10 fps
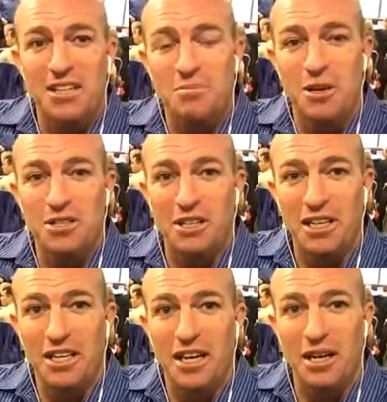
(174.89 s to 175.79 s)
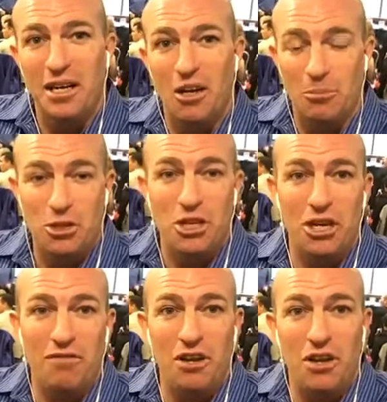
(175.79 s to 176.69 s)
and especially uh, an
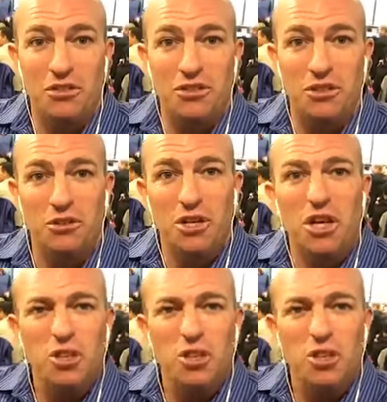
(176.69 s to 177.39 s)
opportunity for you to